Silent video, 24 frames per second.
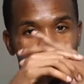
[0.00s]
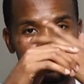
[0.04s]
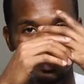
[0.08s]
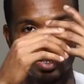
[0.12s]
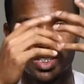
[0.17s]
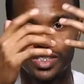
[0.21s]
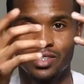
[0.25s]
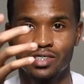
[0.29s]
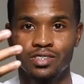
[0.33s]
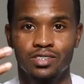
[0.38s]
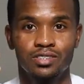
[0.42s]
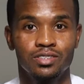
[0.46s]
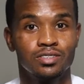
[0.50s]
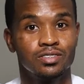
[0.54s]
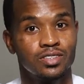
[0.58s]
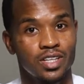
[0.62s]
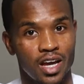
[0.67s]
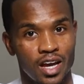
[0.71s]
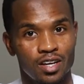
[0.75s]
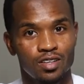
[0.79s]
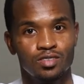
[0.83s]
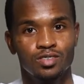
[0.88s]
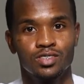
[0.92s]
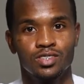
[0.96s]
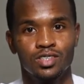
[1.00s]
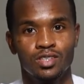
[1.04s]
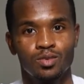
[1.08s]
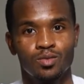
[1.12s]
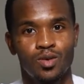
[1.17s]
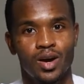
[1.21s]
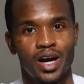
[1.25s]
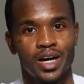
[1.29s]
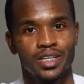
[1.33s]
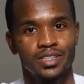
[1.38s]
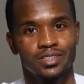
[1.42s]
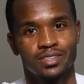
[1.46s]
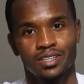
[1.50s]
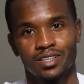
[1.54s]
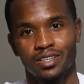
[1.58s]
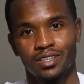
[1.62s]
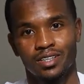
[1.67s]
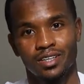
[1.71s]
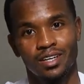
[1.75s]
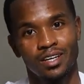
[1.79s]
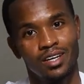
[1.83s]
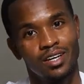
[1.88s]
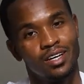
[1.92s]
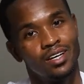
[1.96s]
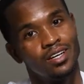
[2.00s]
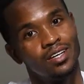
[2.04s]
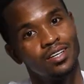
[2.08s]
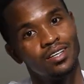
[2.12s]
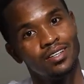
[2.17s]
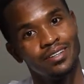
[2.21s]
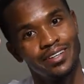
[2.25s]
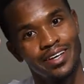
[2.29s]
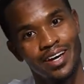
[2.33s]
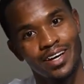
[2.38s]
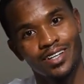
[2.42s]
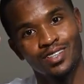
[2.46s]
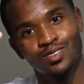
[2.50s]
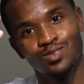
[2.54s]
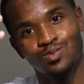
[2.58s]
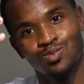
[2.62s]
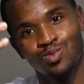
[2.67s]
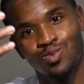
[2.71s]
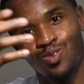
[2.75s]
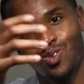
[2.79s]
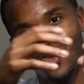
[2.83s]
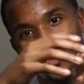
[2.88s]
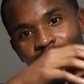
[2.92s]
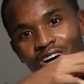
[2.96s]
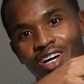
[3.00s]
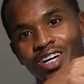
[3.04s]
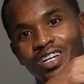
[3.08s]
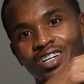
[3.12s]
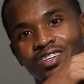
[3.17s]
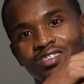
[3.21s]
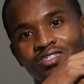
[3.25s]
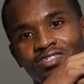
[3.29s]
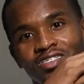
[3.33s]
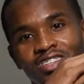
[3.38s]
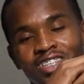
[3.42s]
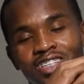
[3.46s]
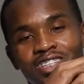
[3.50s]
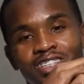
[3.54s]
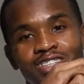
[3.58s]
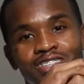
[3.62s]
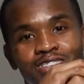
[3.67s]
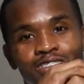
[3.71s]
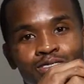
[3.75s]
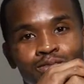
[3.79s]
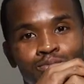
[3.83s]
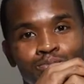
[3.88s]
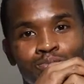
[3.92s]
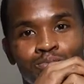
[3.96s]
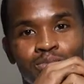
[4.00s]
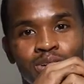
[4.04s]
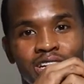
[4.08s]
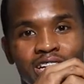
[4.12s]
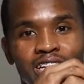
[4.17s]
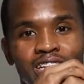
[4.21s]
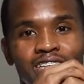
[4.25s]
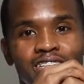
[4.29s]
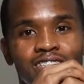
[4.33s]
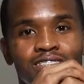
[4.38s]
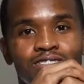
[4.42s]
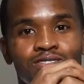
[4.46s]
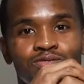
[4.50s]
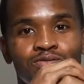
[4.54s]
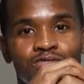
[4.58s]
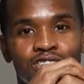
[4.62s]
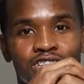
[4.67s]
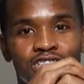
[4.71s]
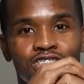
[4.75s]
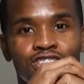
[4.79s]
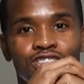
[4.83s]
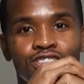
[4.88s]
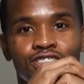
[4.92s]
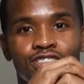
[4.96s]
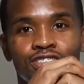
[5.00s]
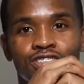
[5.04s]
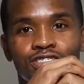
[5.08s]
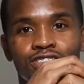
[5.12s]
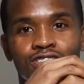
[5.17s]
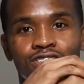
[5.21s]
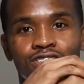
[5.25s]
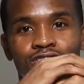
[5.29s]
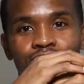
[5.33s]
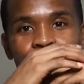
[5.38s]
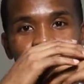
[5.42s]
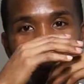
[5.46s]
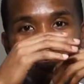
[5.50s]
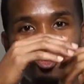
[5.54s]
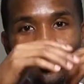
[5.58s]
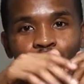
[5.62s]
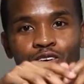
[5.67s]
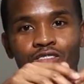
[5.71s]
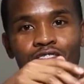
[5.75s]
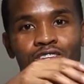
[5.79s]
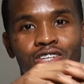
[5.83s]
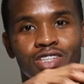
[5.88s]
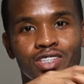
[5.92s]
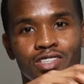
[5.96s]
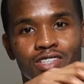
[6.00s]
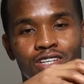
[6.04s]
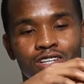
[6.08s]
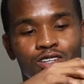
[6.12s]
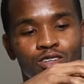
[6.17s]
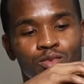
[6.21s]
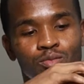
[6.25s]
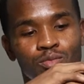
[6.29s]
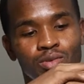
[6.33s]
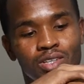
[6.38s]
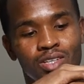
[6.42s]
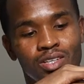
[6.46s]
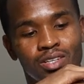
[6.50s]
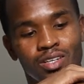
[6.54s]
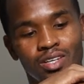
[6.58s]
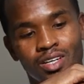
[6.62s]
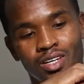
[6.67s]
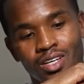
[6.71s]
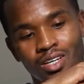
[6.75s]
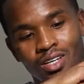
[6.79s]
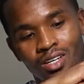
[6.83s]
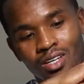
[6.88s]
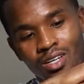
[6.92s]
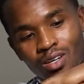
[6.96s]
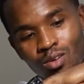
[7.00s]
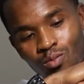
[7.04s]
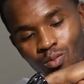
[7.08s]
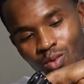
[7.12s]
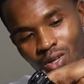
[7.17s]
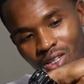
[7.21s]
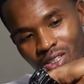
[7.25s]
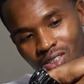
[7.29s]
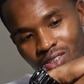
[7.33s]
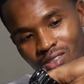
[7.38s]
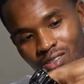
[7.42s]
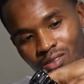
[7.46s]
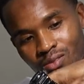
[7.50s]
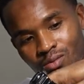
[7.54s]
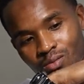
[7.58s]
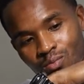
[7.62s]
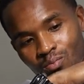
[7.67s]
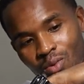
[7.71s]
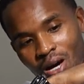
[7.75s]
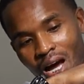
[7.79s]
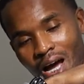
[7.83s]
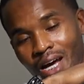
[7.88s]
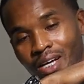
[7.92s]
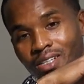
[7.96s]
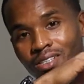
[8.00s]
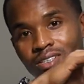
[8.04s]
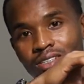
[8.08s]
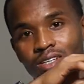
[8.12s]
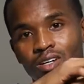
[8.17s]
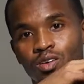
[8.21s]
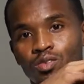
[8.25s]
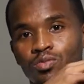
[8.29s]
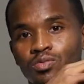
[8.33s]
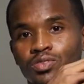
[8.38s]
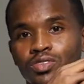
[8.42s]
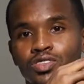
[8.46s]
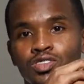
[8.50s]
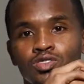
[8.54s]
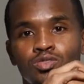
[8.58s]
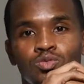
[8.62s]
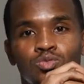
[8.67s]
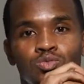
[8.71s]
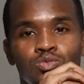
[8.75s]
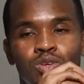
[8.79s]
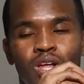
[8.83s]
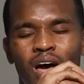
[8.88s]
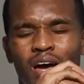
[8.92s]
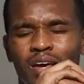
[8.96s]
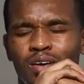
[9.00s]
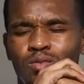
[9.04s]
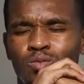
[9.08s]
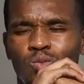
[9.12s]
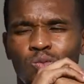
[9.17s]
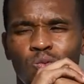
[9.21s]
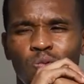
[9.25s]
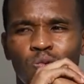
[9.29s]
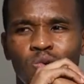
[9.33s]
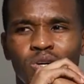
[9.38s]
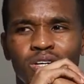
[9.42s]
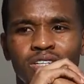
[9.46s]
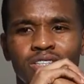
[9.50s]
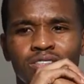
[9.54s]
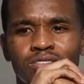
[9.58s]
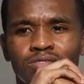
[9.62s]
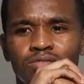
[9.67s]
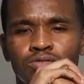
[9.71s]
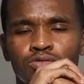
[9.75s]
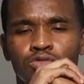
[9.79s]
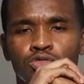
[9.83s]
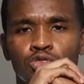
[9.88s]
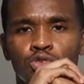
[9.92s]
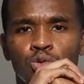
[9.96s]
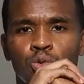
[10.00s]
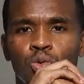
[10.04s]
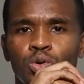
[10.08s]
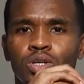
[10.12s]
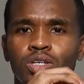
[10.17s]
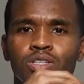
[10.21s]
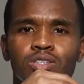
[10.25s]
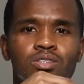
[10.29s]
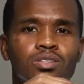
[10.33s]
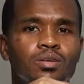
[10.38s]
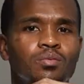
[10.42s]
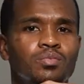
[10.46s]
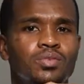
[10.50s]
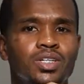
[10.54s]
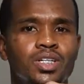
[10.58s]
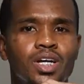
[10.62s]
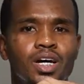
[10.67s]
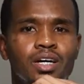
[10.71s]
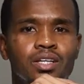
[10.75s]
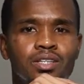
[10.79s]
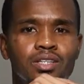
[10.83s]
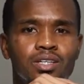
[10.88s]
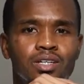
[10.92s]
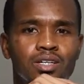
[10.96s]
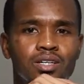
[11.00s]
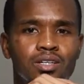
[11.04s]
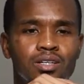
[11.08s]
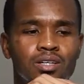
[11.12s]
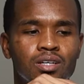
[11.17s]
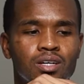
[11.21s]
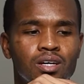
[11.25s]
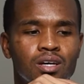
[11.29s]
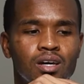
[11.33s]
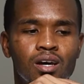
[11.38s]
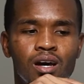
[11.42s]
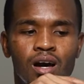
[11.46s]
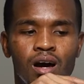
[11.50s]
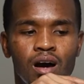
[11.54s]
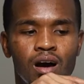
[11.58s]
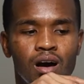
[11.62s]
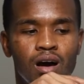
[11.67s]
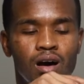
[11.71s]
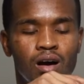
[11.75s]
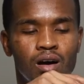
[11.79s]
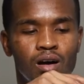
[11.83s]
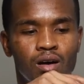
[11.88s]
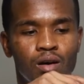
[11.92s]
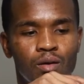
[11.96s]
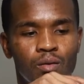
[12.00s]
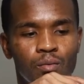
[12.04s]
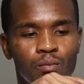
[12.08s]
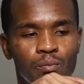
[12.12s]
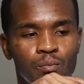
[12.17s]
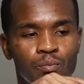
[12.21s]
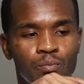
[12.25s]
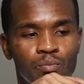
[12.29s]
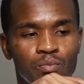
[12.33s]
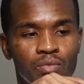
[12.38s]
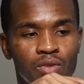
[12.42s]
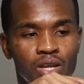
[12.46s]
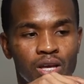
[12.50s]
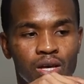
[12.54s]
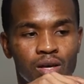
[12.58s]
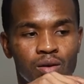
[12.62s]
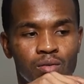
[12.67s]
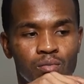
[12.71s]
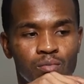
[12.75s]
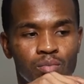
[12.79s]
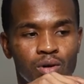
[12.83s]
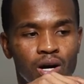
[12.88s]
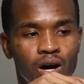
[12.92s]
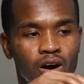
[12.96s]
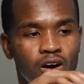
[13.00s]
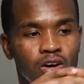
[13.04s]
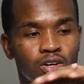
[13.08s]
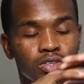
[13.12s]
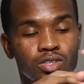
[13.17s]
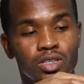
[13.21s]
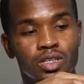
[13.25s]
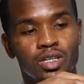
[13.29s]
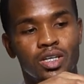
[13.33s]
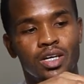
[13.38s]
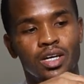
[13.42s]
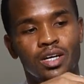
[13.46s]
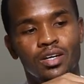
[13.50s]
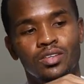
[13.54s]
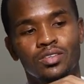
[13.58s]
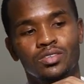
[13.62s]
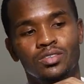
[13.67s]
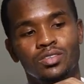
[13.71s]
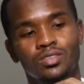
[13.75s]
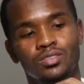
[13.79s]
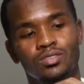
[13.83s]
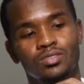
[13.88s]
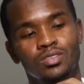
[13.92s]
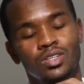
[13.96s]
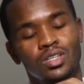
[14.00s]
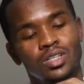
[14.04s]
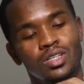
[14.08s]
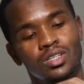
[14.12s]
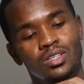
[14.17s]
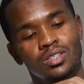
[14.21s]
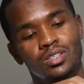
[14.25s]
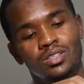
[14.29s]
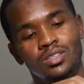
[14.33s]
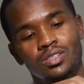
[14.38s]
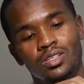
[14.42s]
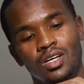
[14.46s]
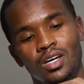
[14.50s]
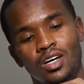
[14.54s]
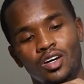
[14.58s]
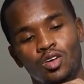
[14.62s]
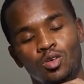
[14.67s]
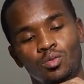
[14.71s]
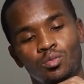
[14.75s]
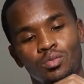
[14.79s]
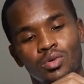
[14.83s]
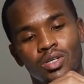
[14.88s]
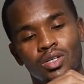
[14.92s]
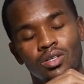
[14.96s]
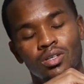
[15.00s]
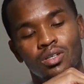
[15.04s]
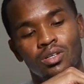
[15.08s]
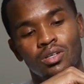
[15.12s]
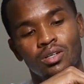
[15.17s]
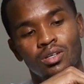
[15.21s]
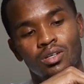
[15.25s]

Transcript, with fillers: which is now you see why I say that's one of the biggest features on this helmet, which by itself is like 120 something, I think. Um, but altogether, you can get this helmet